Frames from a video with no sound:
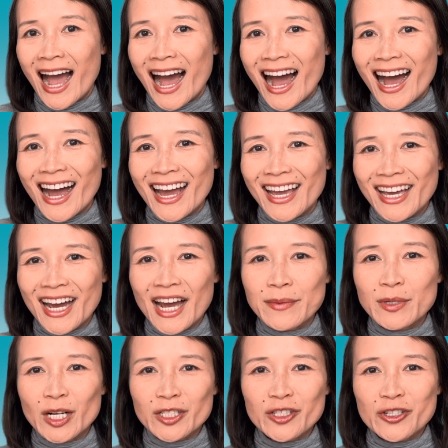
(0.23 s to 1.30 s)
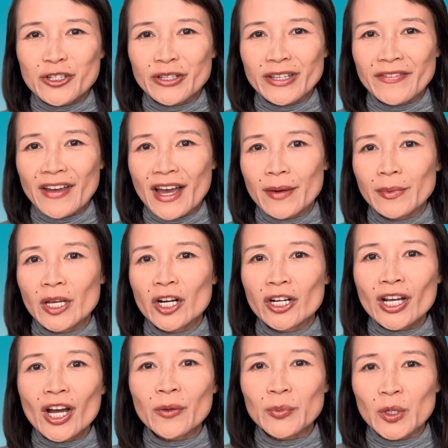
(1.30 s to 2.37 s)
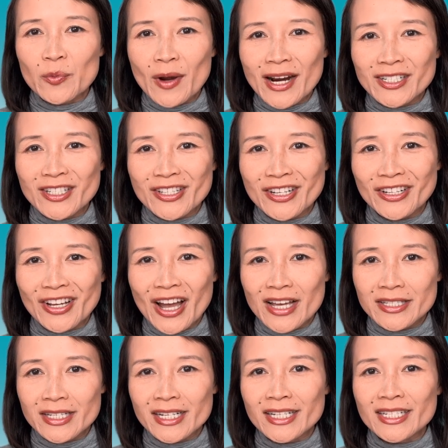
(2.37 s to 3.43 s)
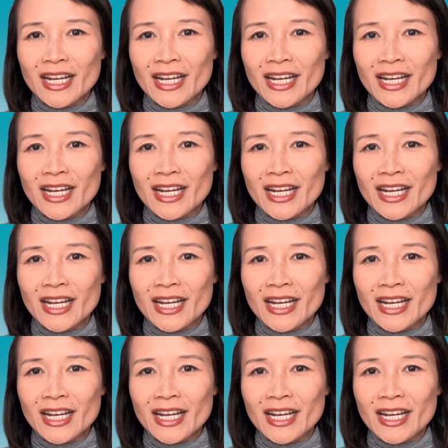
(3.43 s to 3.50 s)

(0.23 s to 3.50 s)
Hi, I'm Dr. Julie Pham, here to help you practice curiosity